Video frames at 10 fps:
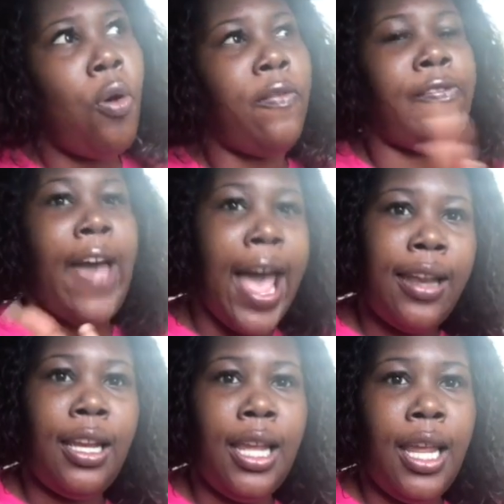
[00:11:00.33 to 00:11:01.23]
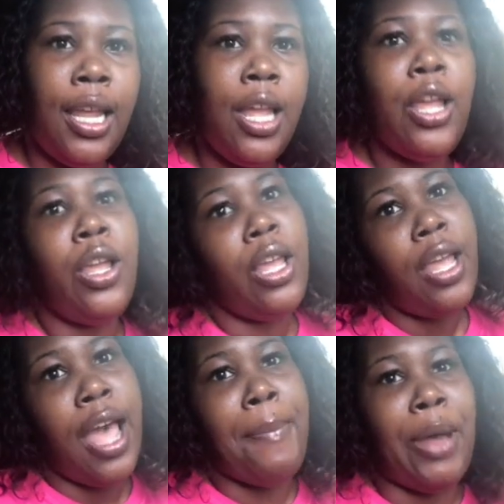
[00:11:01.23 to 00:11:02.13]
finally,
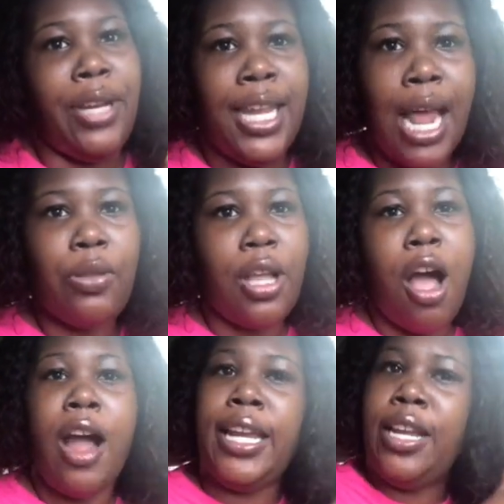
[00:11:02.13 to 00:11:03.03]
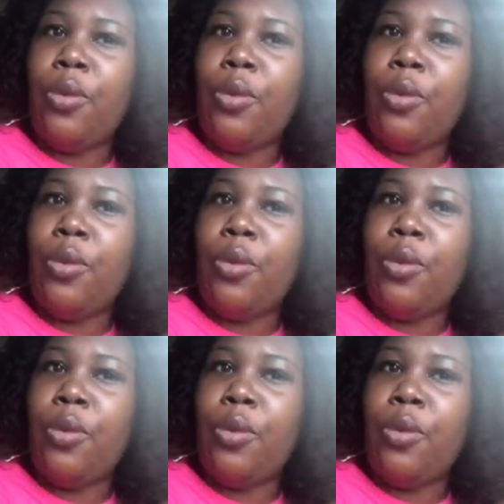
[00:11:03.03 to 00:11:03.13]
I'm about to get out the car and get